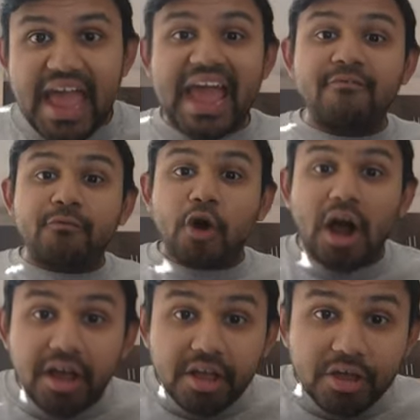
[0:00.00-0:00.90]
And
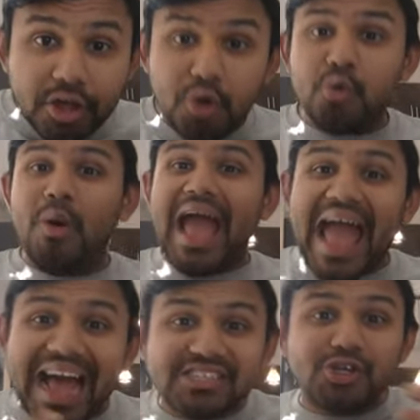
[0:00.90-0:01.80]
for you,
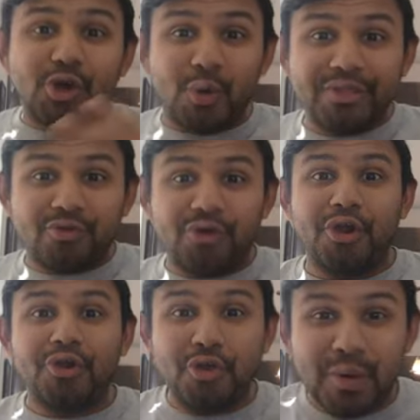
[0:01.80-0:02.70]
as you're going through
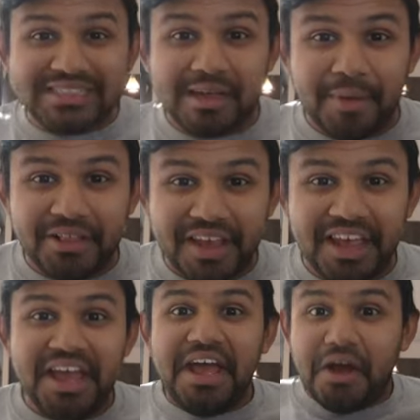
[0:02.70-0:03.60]
your U S M L
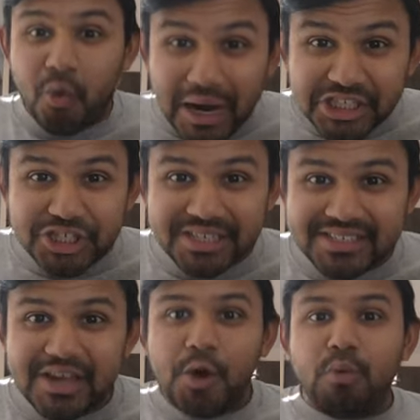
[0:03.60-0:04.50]
E questions,
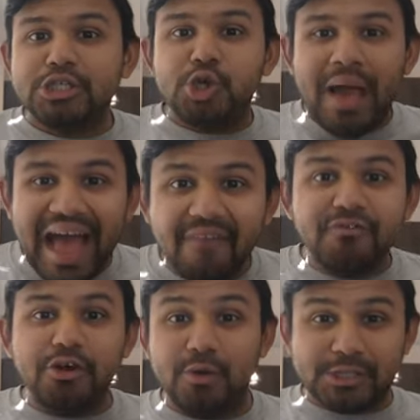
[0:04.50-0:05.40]
what you have
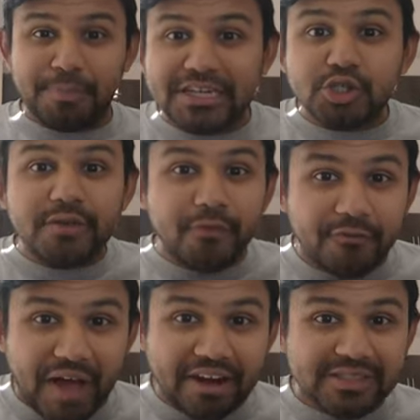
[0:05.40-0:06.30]
to do, especially for
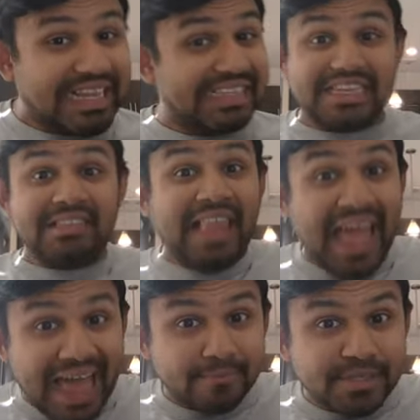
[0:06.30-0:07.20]
vital signs and
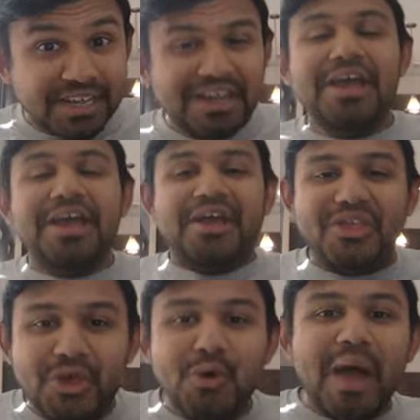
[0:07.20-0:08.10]
labs,
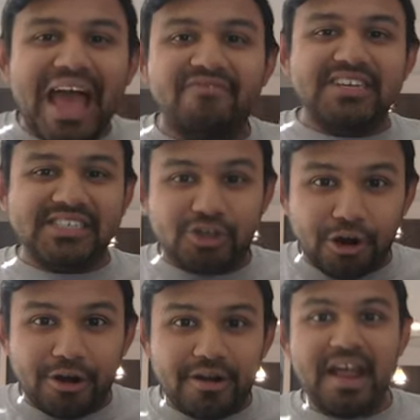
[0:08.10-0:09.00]
you have to
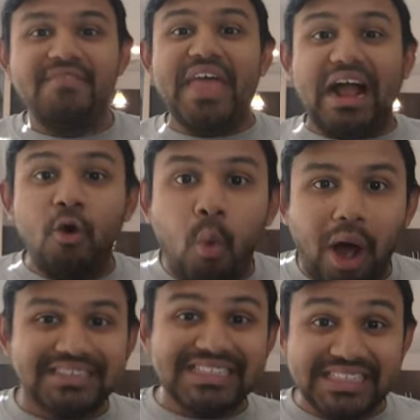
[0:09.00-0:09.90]
turn that
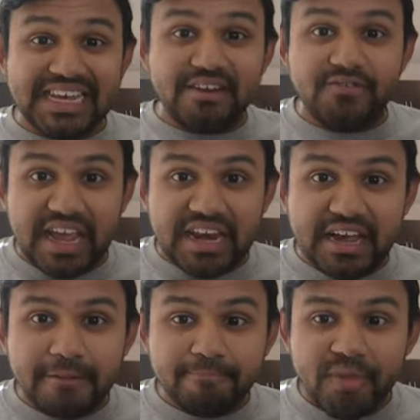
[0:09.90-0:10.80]
quantitative
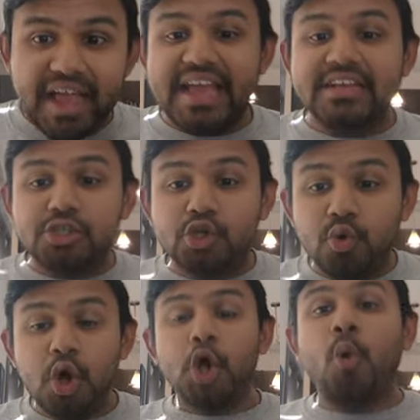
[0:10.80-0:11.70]
data into
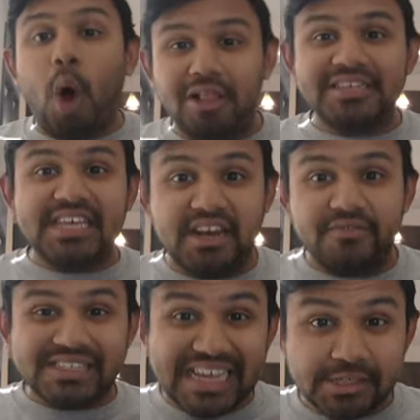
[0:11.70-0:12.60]
qualitative
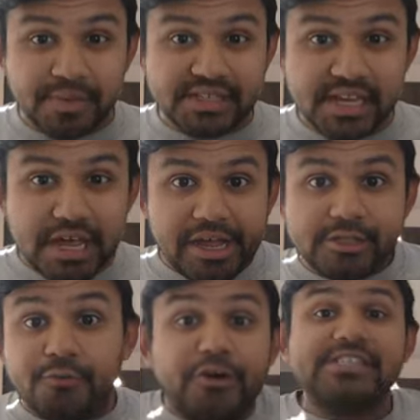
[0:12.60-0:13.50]
assessments.
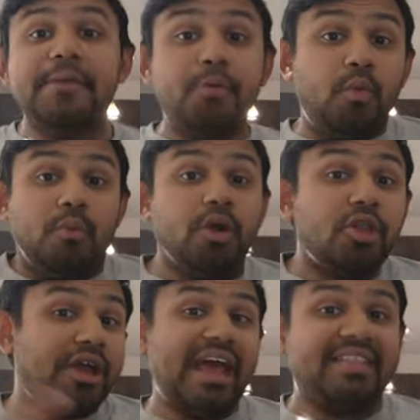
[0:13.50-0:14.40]
So for example, when we're
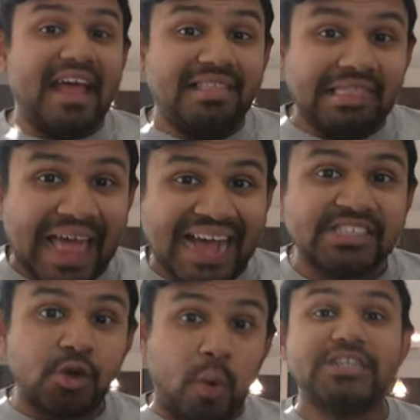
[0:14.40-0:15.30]
looking at that
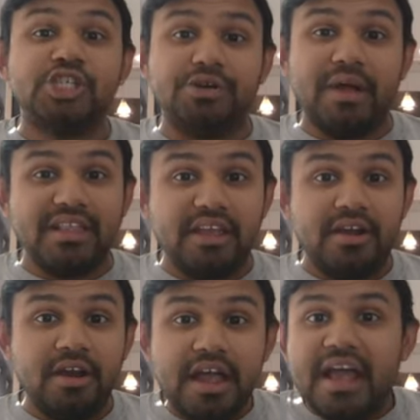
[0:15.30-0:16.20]
last question right
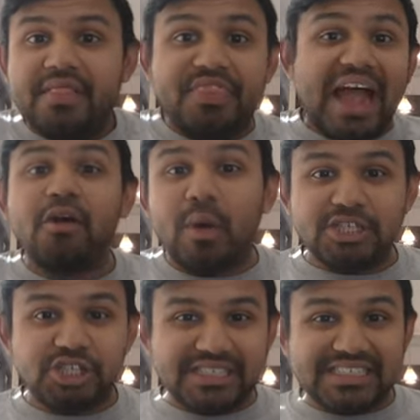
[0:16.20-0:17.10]
there, that
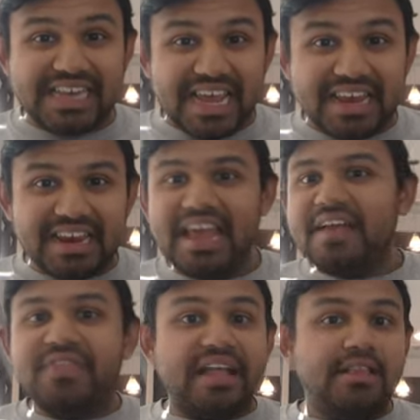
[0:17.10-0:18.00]
question stated
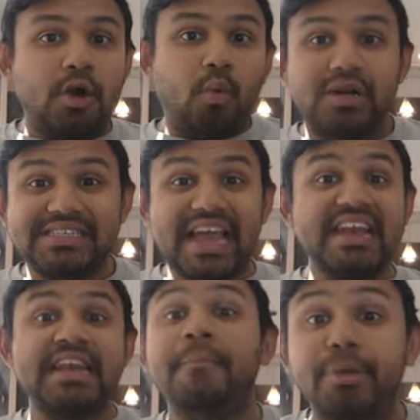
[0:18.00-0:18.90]
that there was a
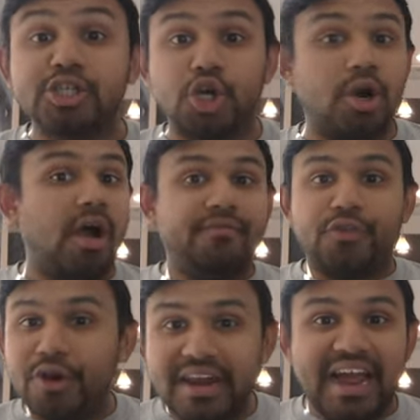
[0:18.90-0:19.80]
temperature of
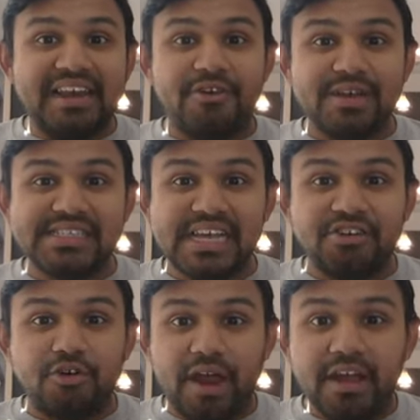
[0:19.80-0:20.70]
thirty-nine degrees
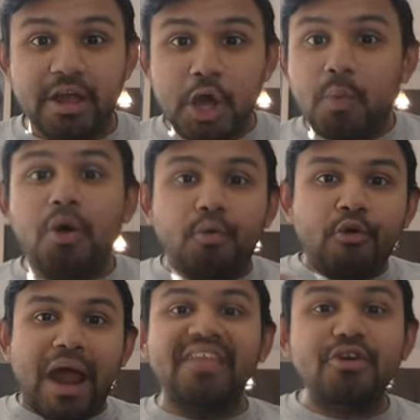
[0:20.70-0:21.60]
centigrade. Well,
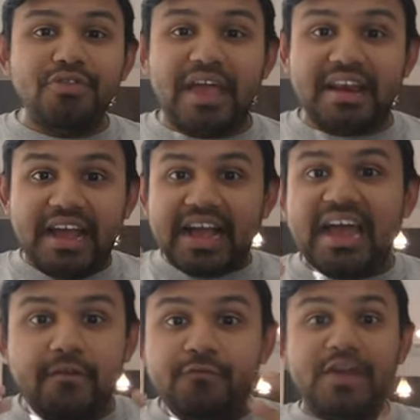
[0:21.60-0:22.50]
rather than
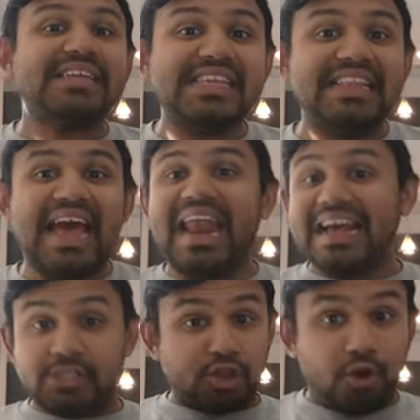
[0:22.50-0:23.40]
kind of fixing that
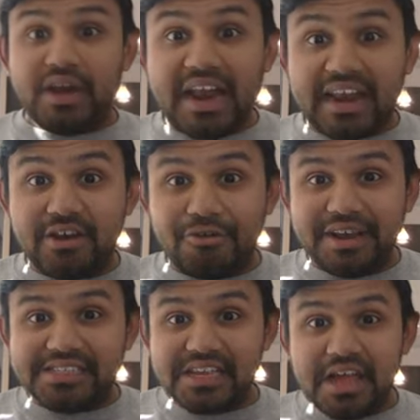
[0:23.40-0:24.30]
as thirty-nine
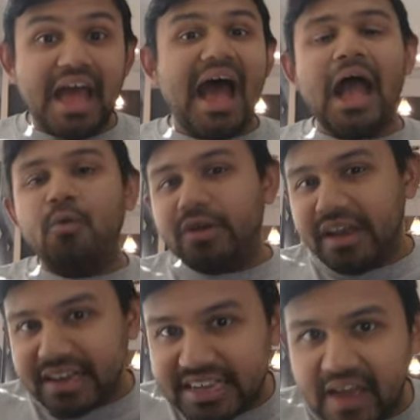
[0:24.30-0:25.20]
degrees, I would
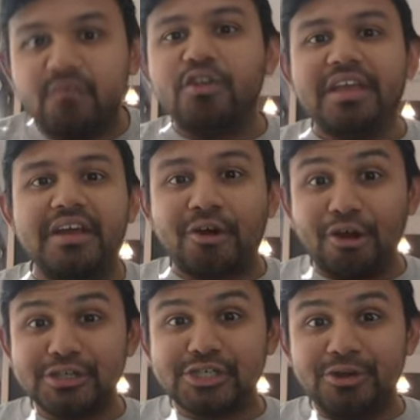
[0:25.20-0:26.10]
definitely
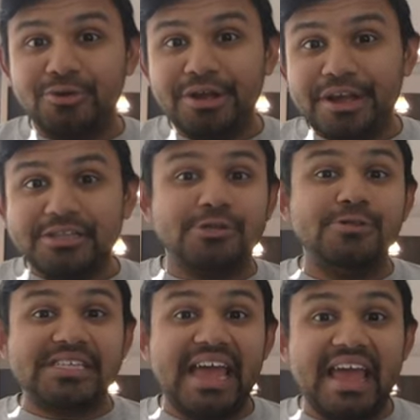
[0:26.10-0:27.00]
encourage you to
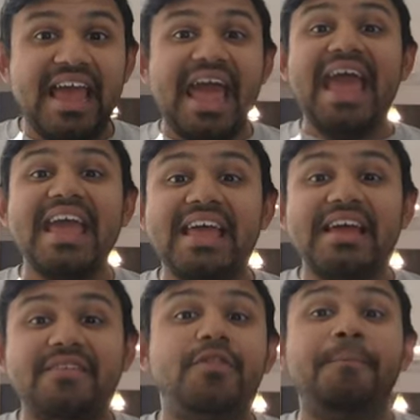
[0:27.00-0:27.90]
say, hey,
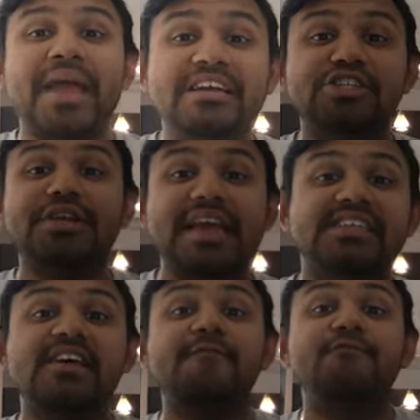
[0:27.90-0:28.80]
the patient
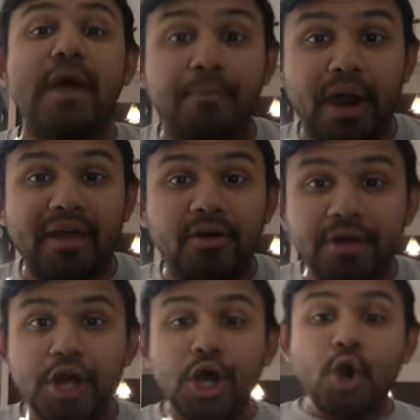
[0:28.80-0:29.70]
is febrile.
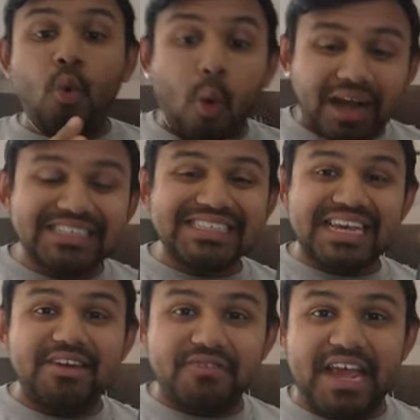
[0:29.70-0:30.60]

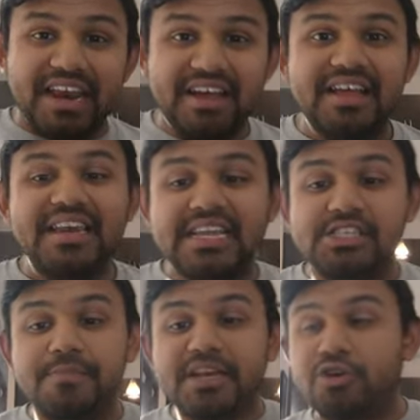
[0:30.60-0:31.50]
Quantitative data needs
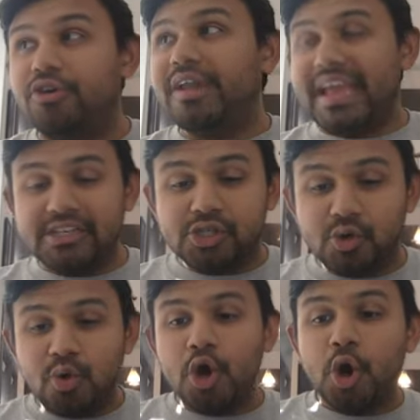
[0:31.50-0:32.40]
to be turned
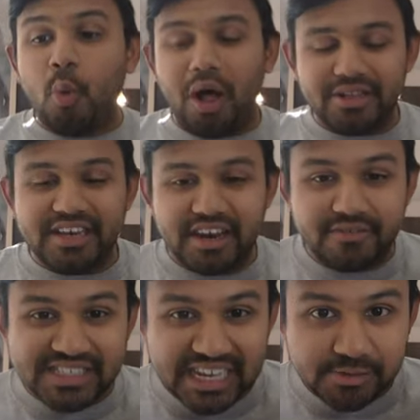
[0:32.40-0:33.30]
into qualitative
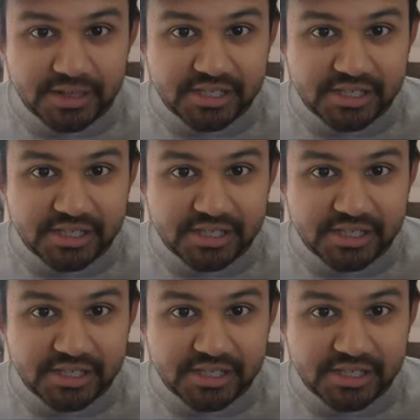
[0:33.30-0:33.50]
assessments.